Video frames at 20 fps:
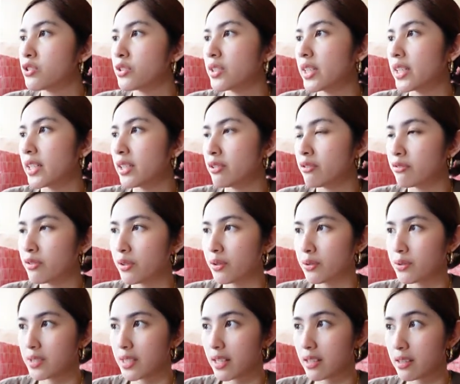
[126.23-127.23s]
drag any
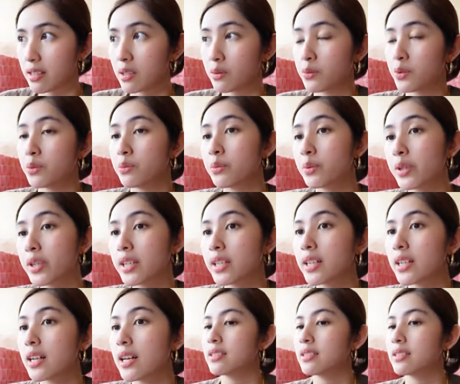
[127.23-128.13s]
photos I think would work.